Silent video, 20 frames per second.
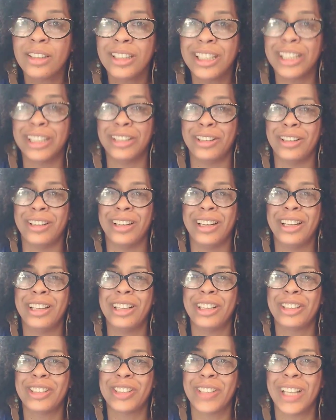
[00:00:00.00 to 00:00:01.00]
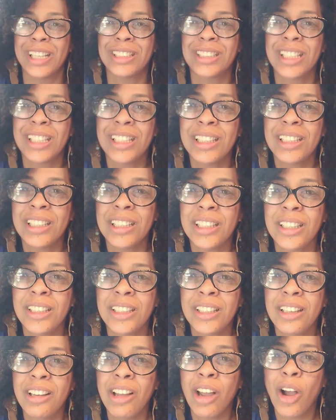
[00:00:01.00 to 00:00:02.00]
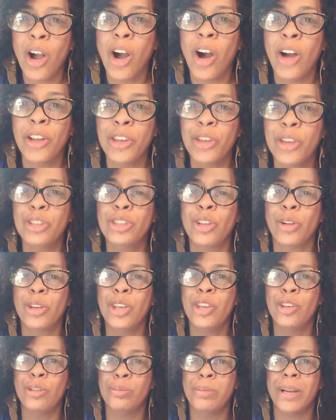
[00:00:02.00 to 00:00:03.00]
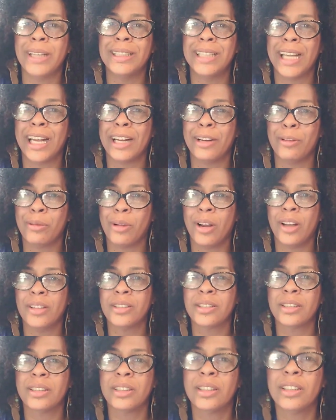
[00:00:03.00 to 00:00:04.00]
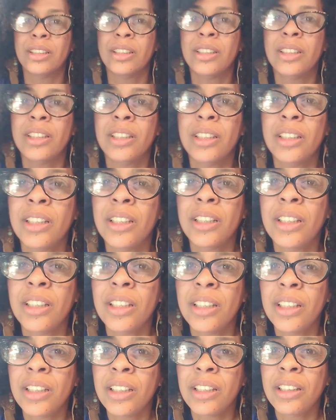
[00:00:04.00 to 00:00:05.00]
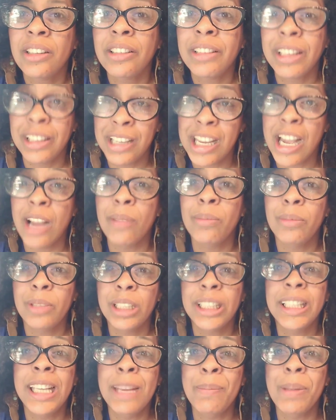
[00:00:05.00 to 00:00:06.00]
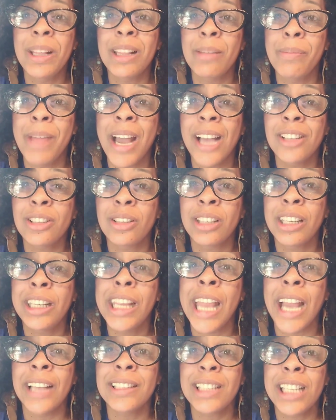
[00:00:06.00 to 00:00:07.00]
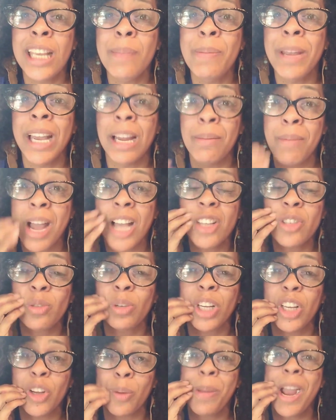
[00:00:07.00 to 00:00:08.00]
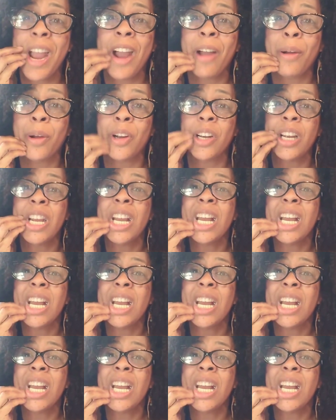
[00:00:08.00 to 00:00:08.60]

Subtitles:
It said, "Oh, you're so cute" by Diana Ross. Yeah, keeping and mastering your power.